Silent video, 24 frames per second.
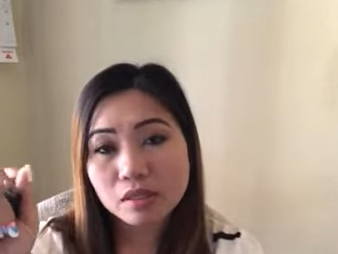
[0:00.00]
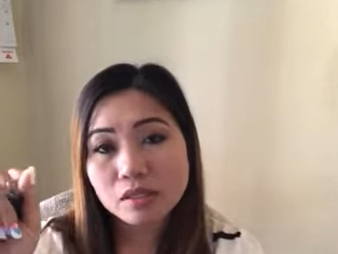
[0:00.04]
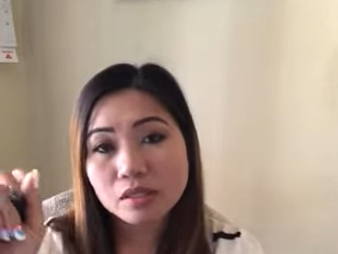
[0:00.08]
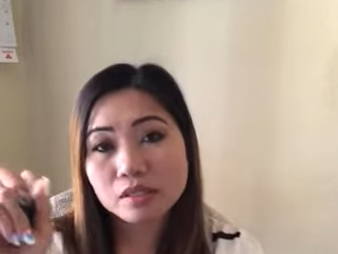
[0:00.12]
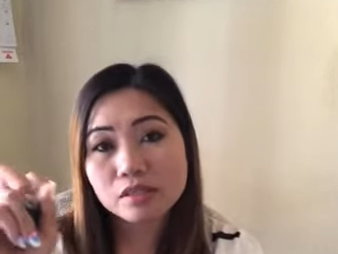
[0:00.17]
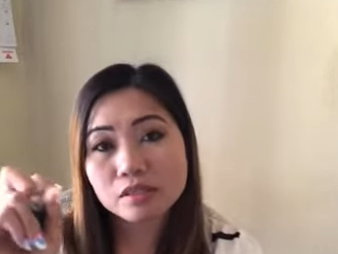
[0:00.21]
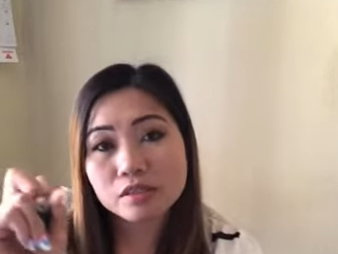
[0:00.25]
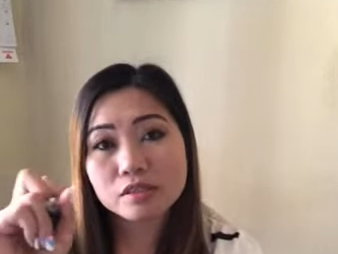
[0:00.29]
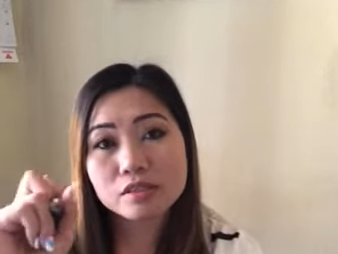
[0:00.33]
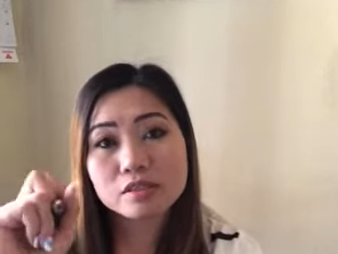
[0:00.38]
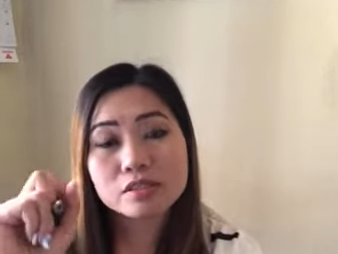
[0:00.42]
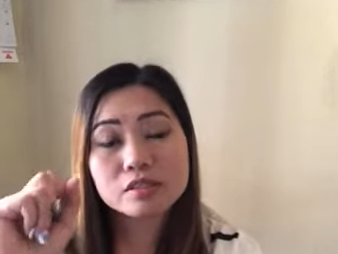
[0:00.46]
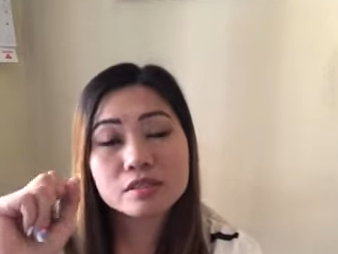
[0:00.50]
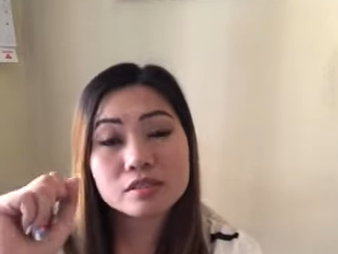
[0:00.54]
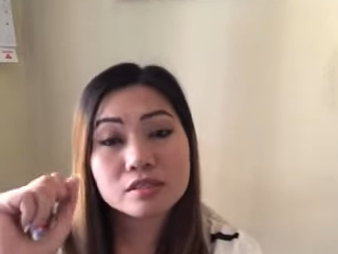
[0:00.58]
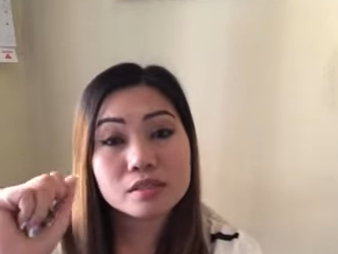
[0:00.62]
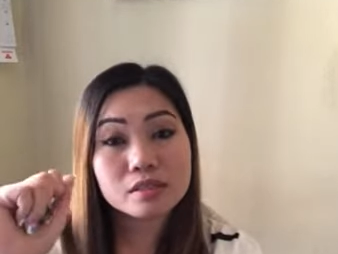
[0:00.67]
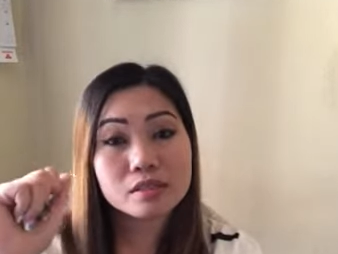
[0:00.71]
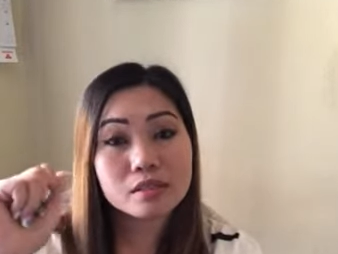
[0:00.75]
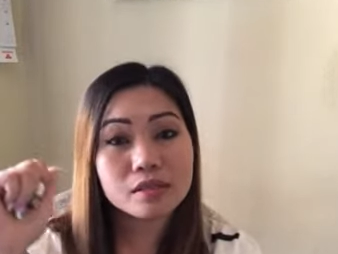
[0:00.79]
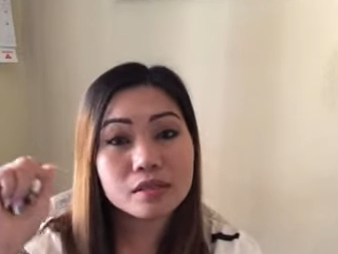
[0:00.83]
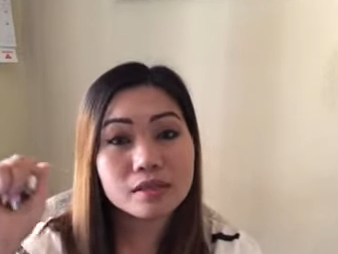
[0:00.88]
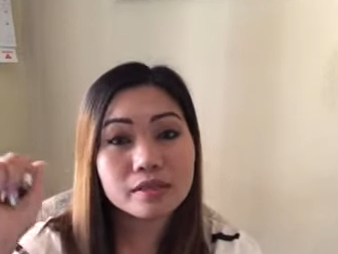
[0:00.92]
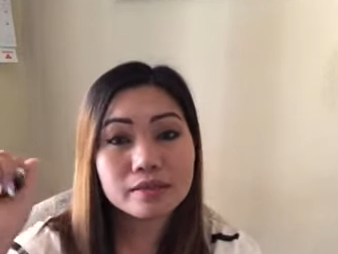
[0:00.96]
Cause
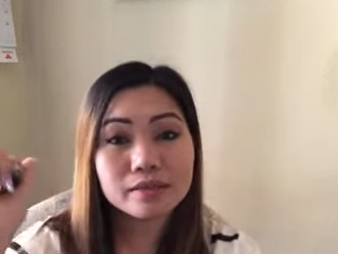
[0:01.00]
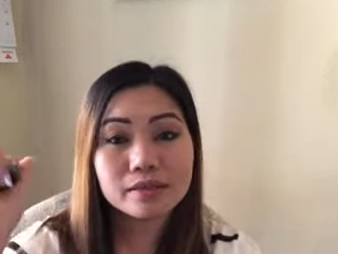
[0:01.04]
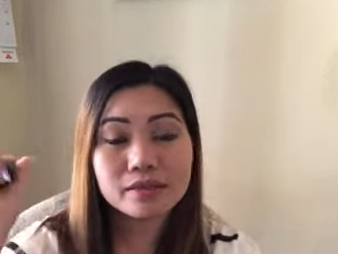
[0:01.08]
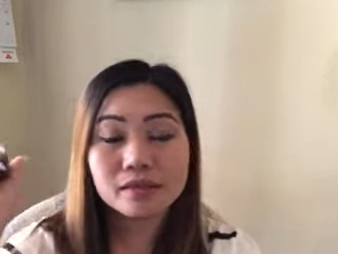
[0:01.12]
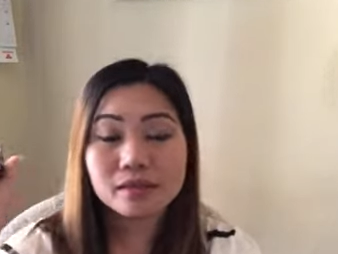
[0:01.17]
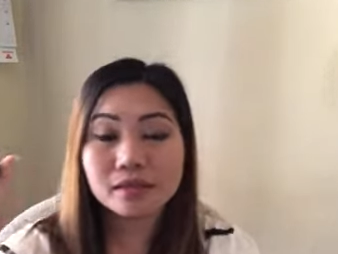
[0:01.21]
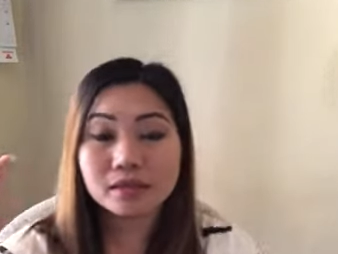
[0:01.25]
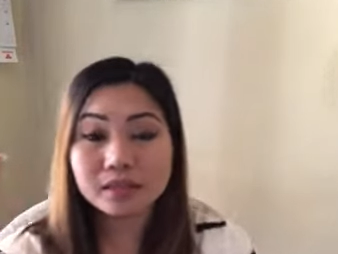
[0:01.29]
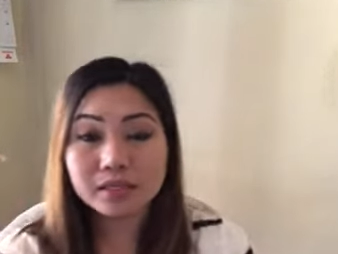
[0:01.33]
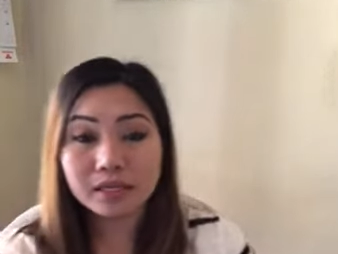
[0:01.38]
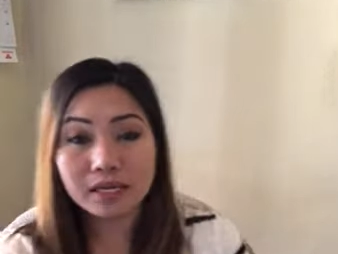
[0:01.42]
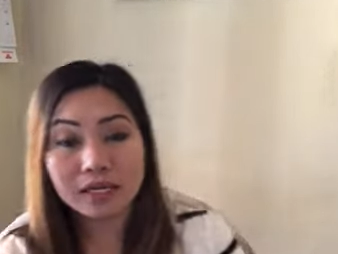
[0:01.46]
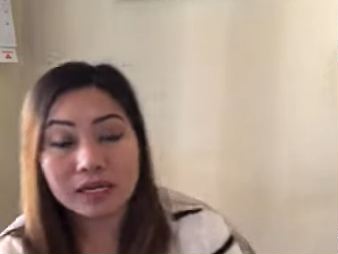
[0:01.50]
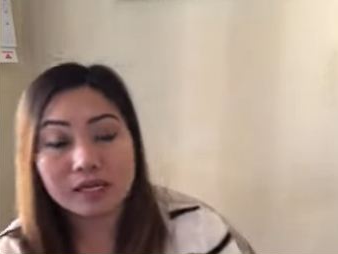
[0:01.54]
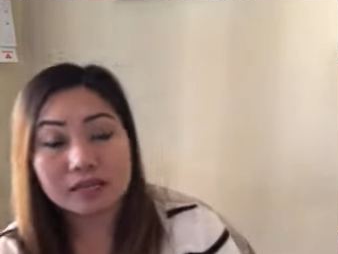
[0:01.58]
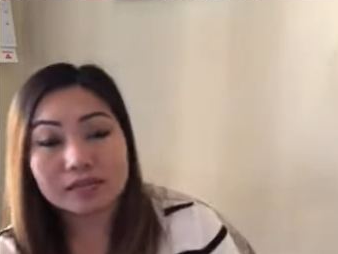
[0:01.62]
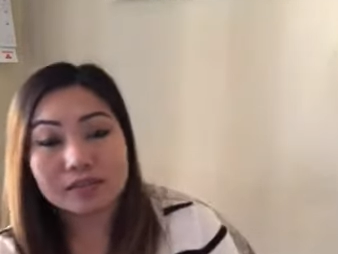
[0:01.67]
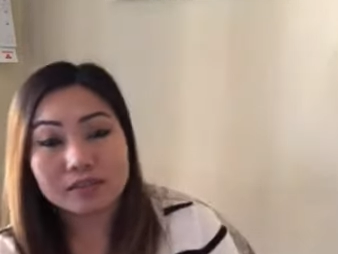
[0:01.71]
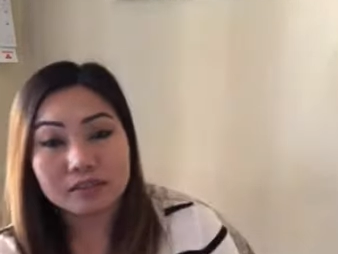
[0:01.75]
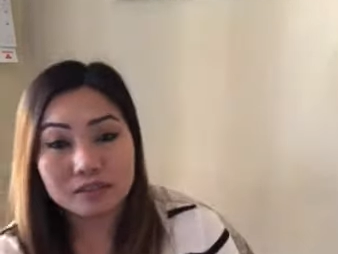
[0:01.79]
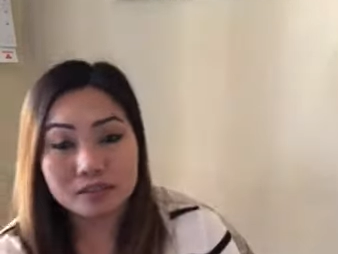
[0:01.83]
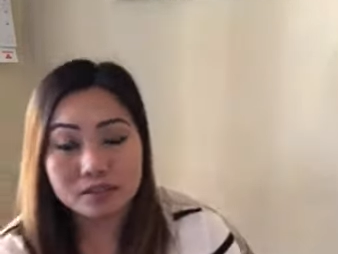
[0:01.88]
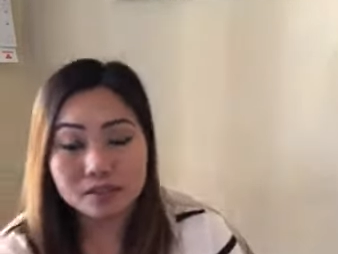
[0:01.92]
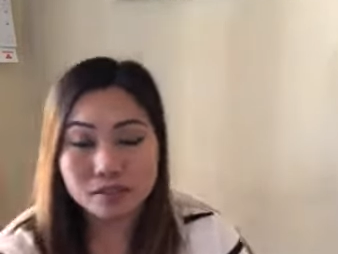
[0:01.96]

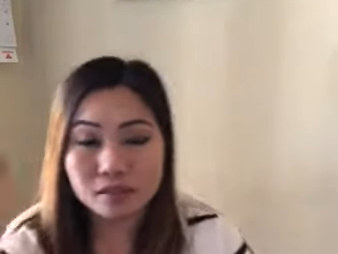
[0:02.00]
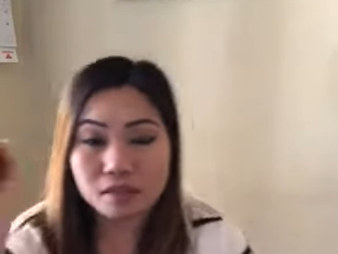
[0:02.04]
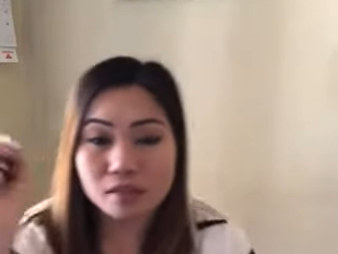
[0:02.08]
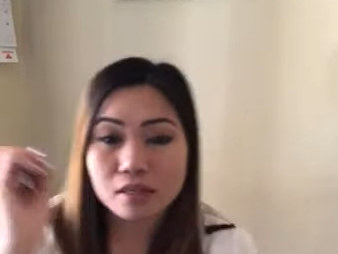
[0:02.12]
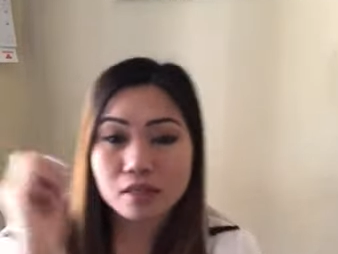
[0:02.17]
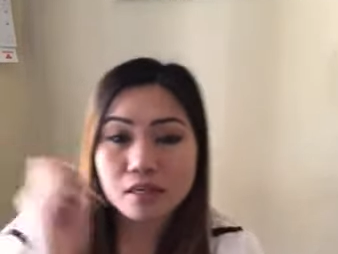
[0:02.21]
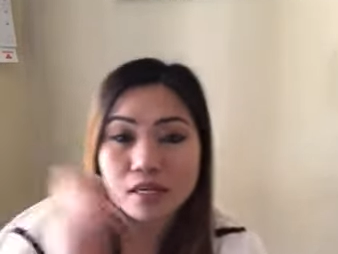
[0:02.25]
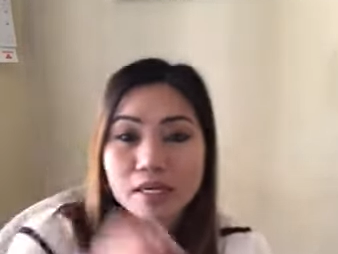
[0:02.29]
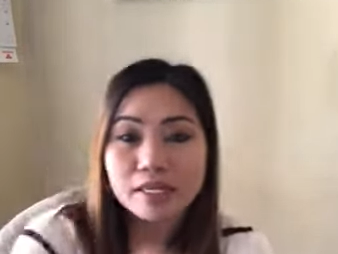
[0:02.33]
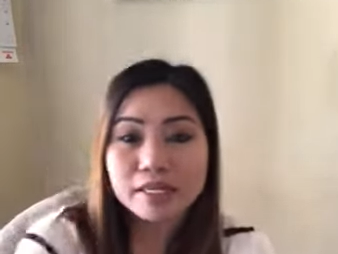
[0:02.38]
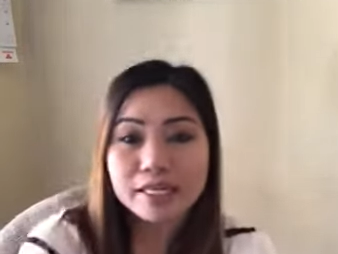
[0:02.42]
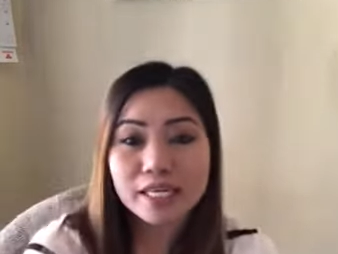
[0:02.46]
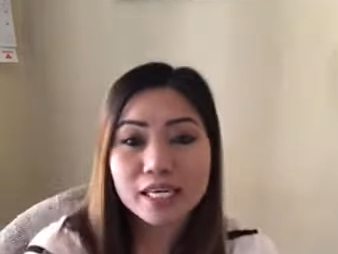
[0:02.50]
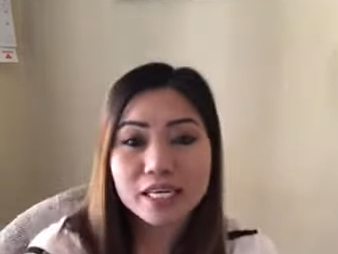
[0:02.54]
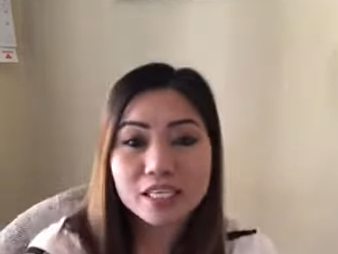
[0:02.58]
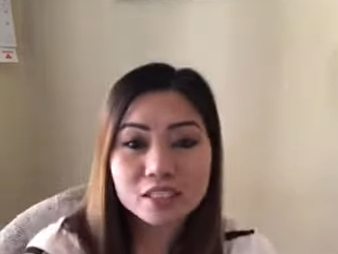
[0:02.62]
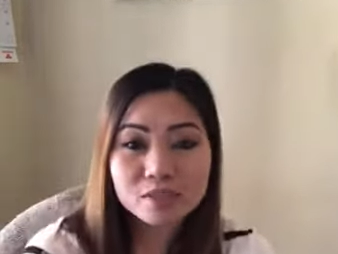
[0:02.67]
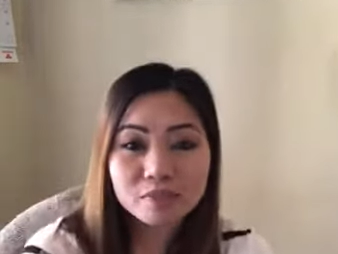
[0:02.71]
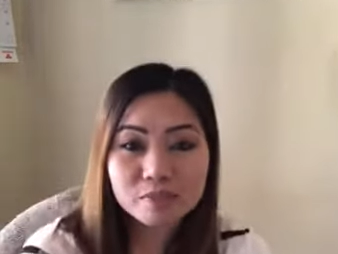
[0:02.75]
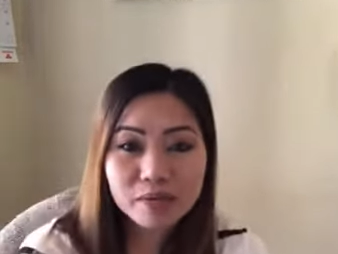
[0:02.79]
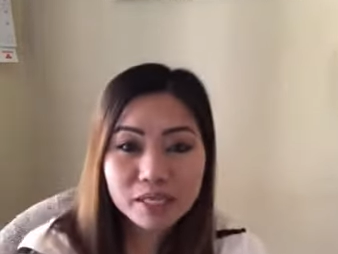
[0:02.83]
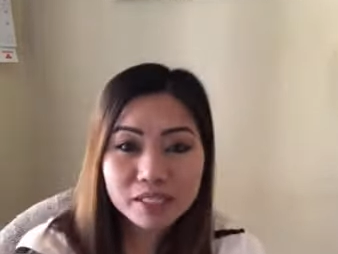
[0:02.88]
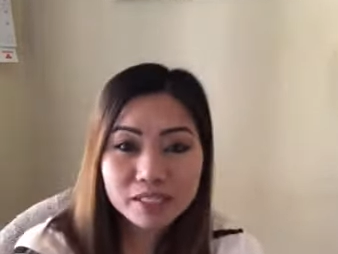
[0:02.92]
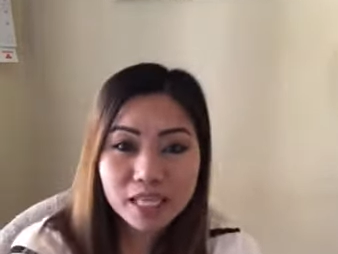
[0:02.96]

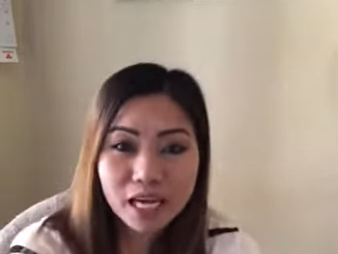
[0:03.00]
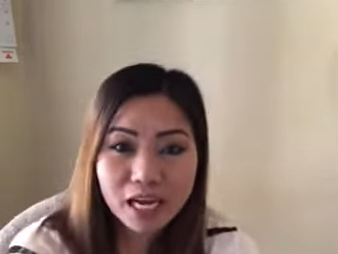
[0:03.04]
next month